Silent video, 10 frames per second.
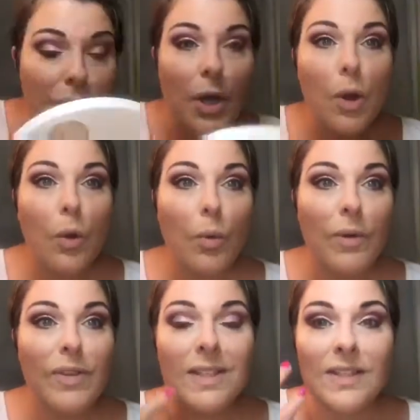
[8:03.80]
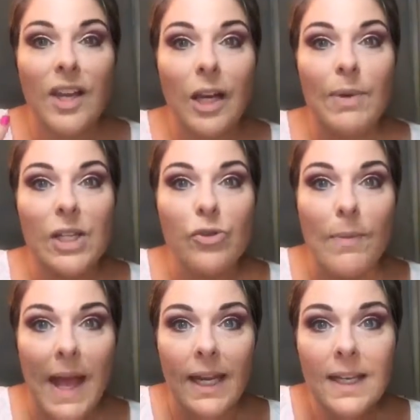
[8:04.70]
So this is not gonna be as
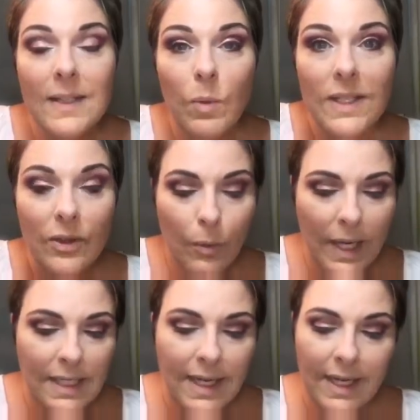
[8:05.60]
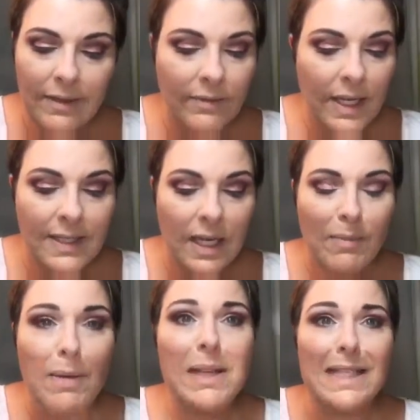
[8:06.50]
dramatic as it was on the wedding day, and it's
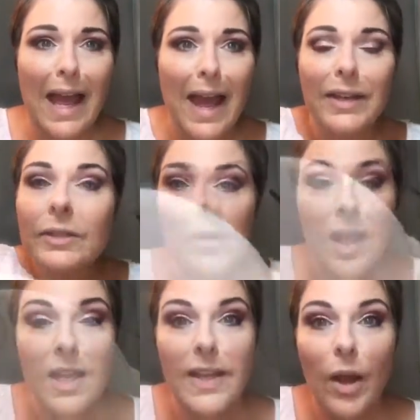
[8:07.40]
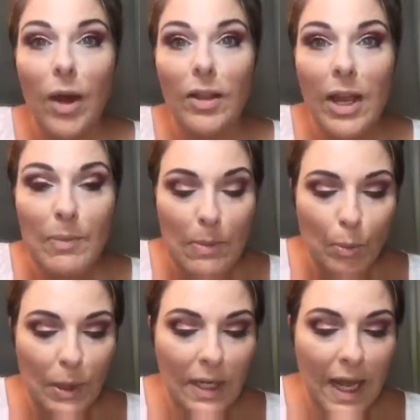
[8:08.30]
gonna make me sad. Now, a lot of
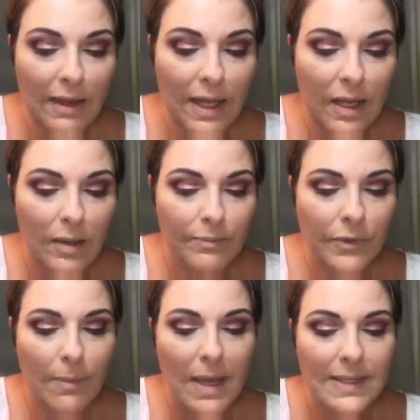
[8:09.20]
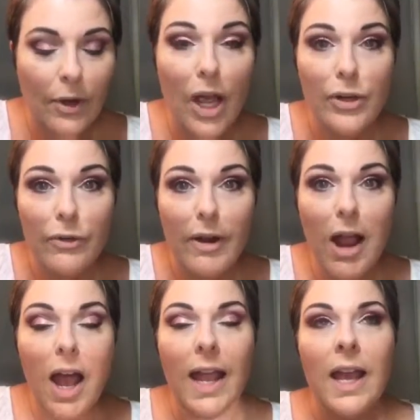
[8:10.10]
people put mascara under their
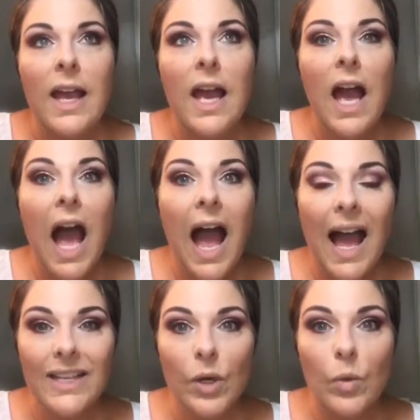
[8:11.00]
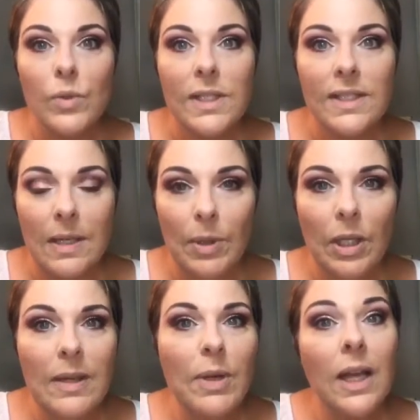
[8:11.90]
eye. I don't
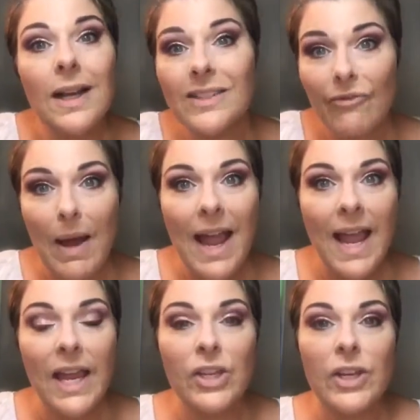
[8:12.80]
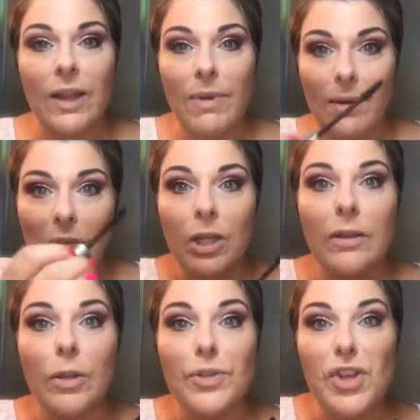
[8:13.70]
typically, because of my age. It can make me look
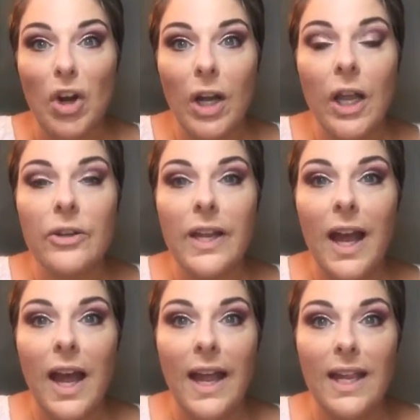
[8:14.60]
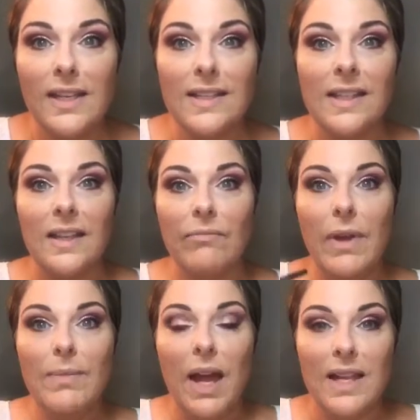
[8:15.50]
a little dark under the eye. It doesn't
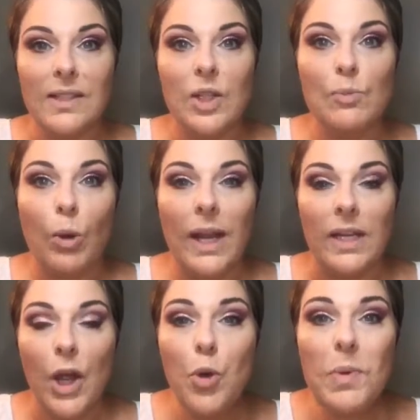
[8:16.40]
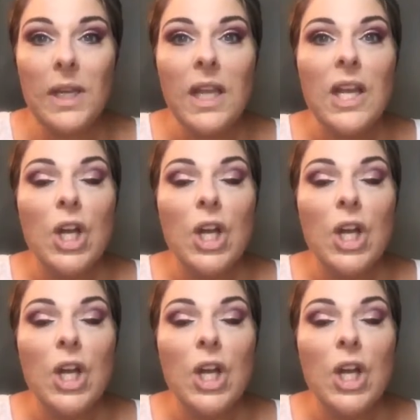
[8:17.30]
make my eyes look as bright and open.